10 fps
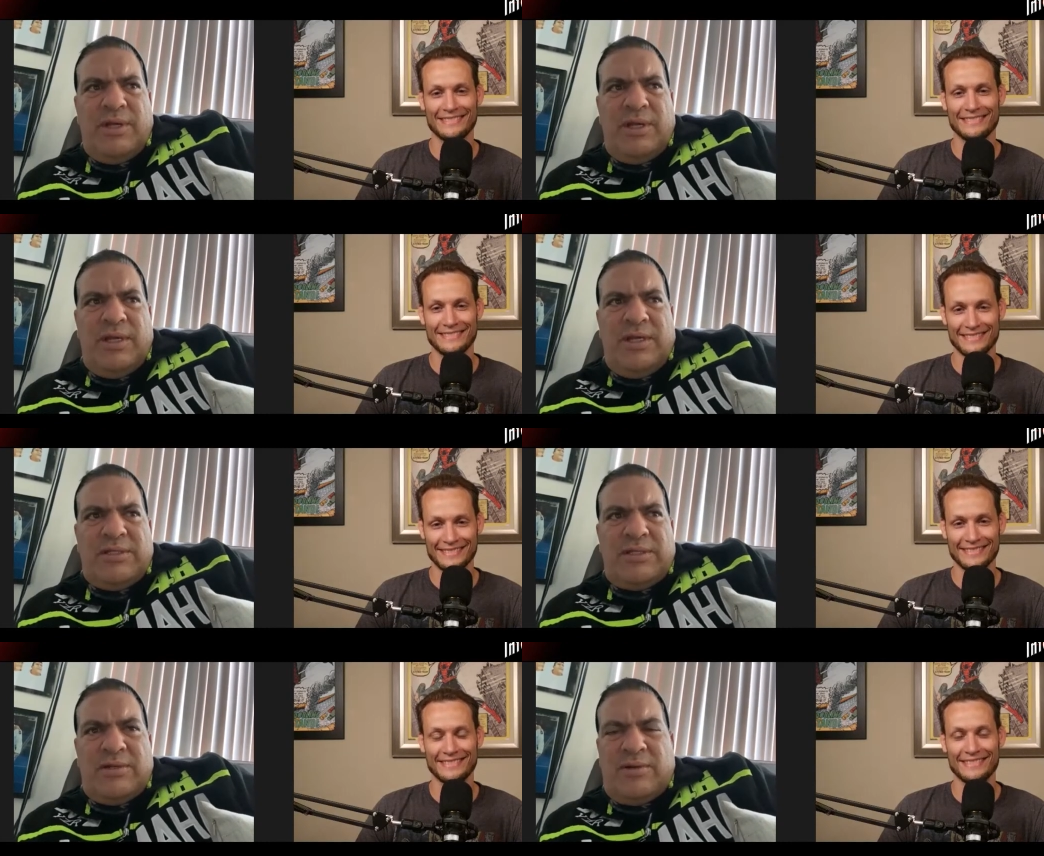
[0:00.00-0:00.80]

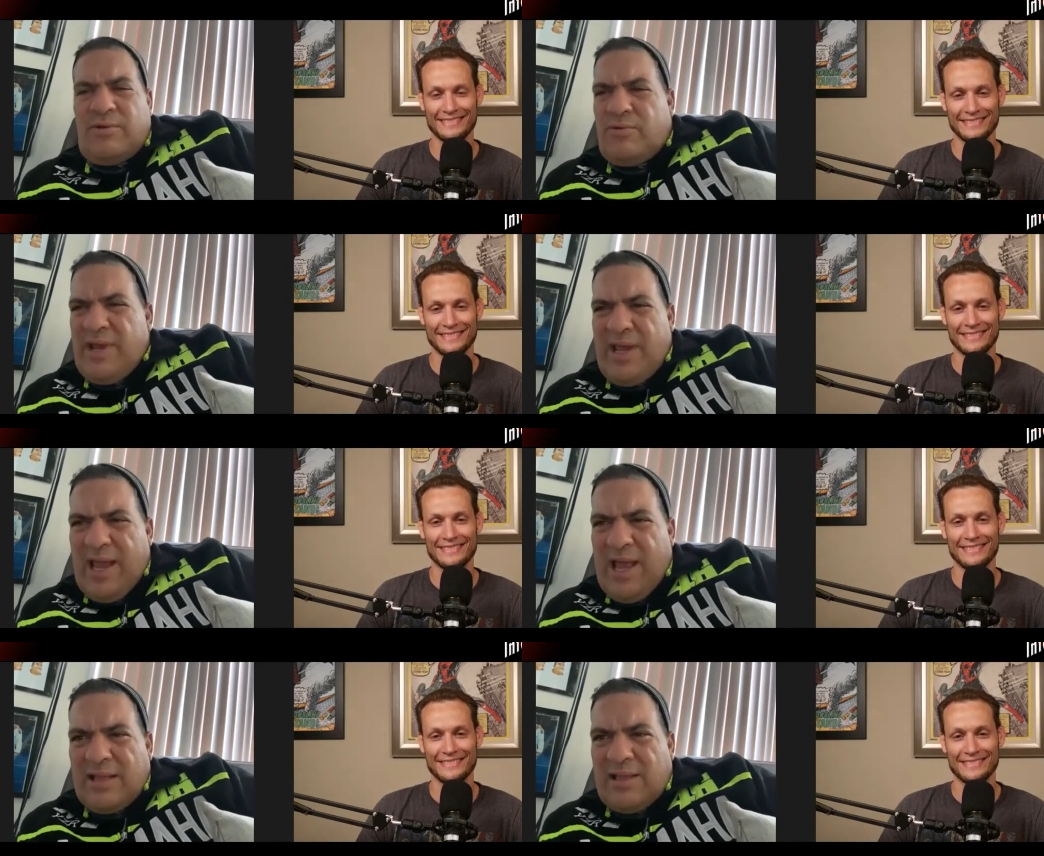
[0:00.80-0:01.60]
Speaker 1: he's a great
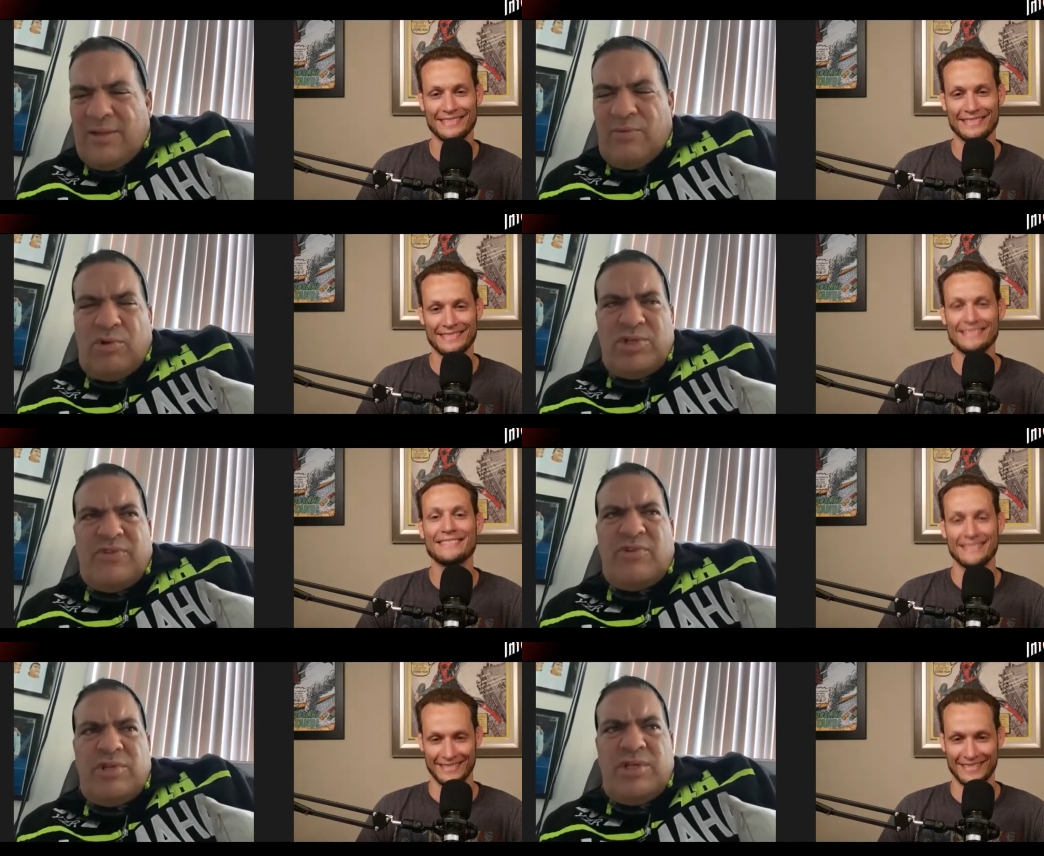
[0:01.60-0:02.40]
athlete. It was
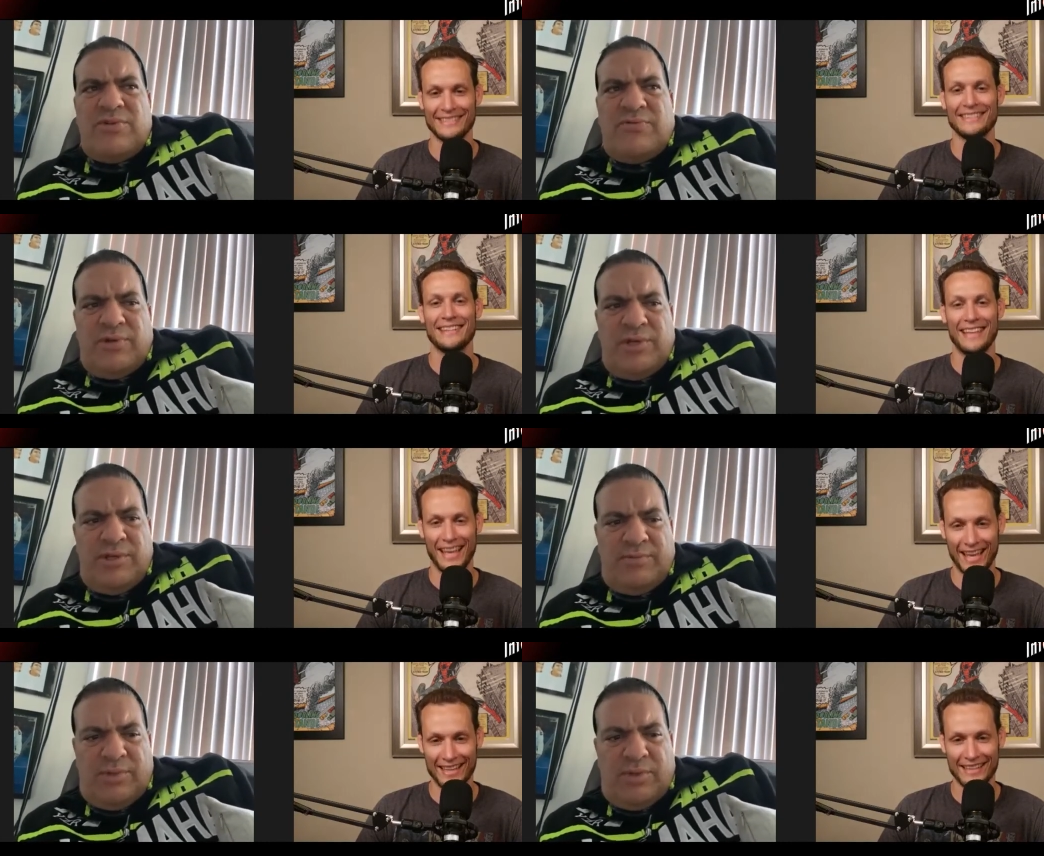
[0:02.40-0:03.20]
very easy for
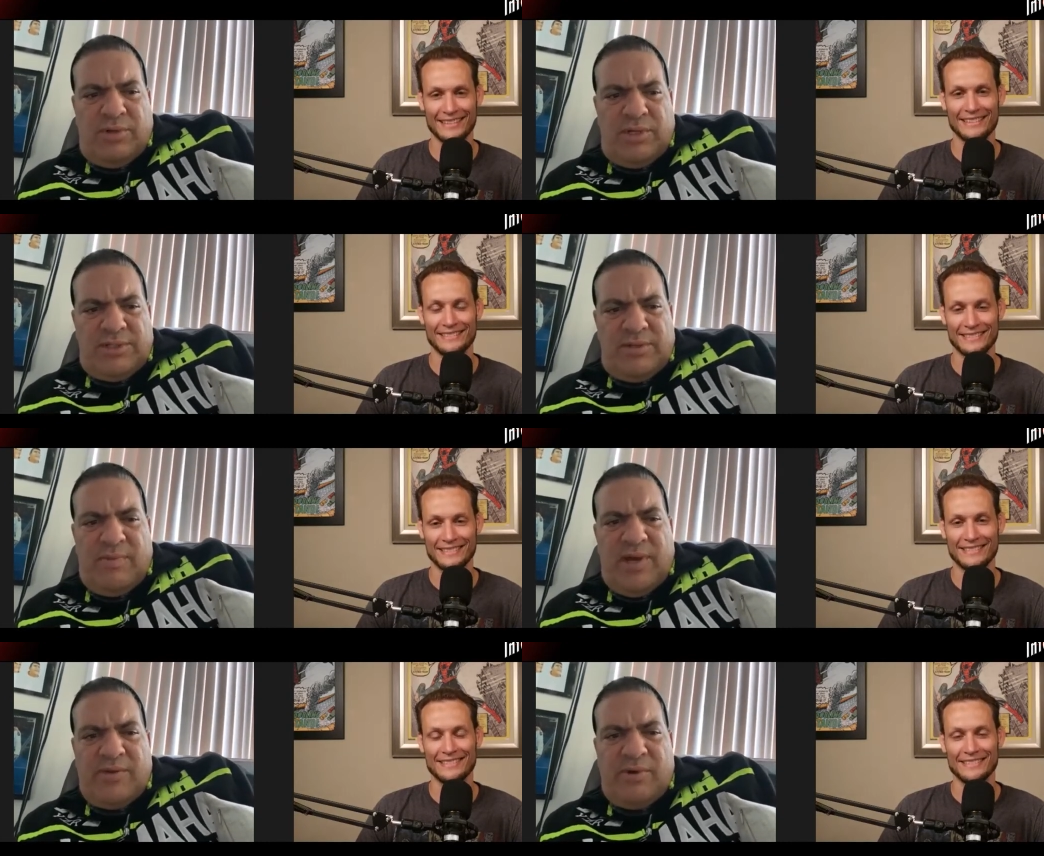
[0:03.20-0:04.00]
him because the
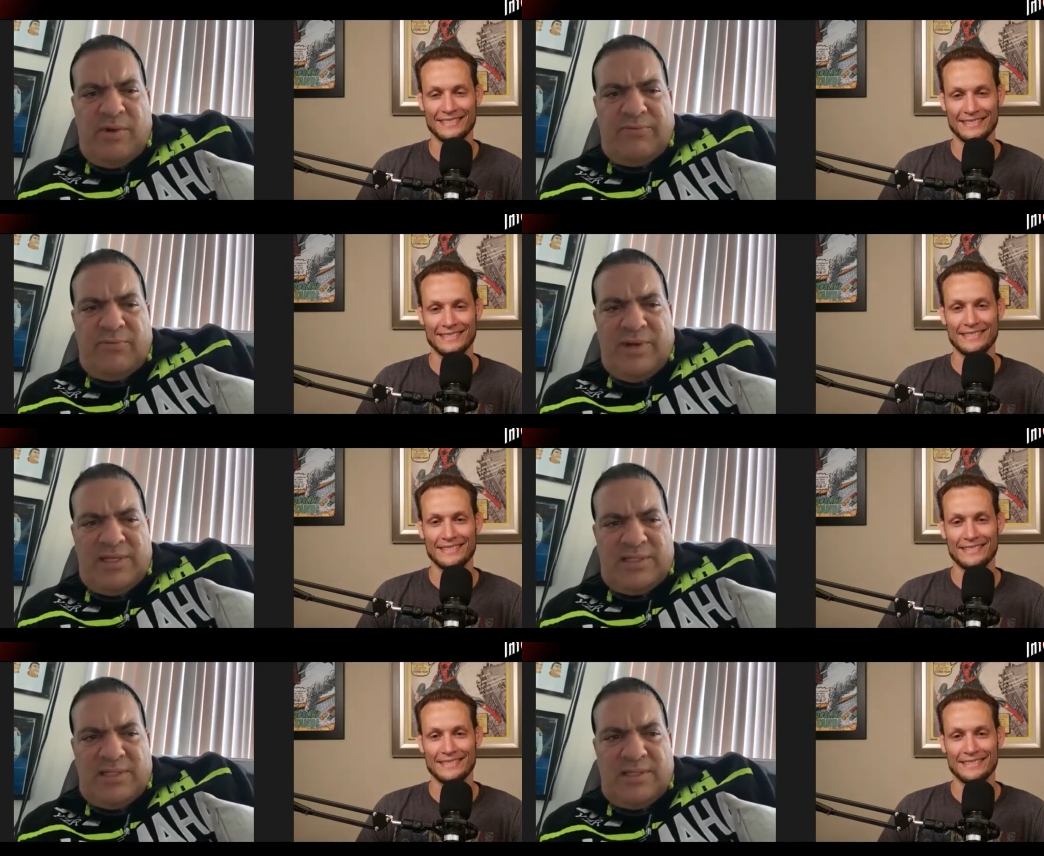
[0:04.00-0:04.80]
background of
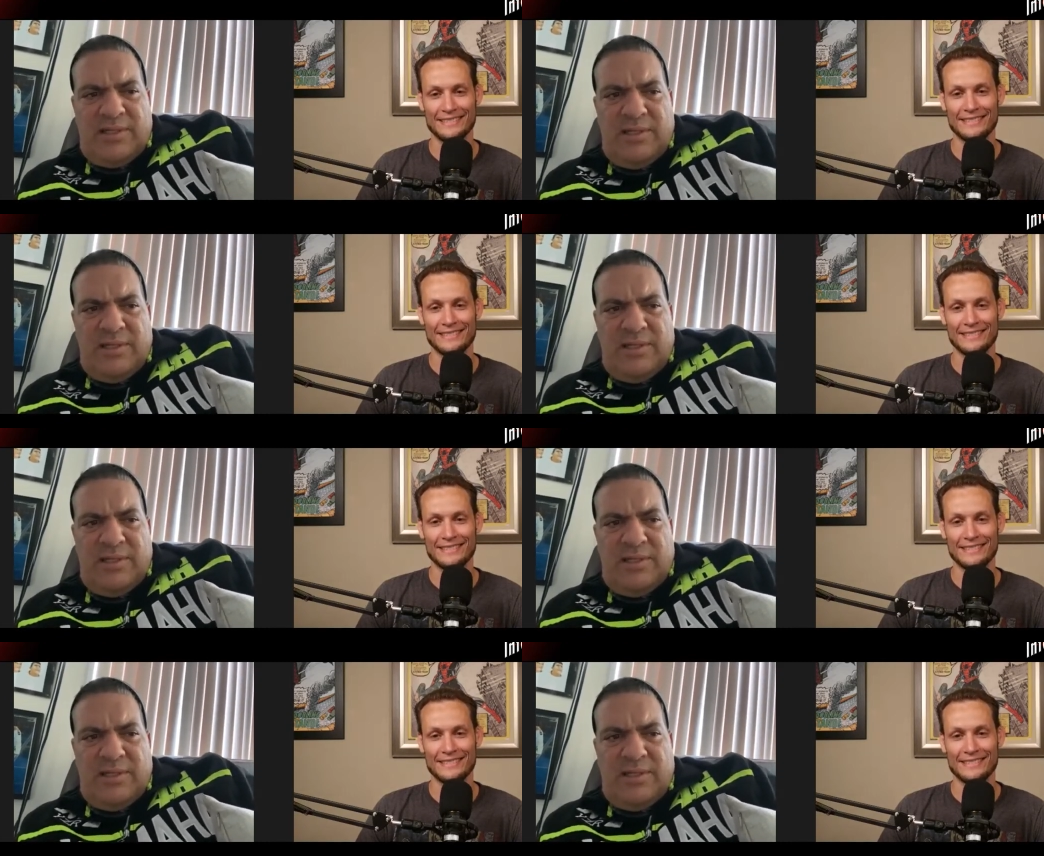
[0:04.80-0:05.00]
wrestling.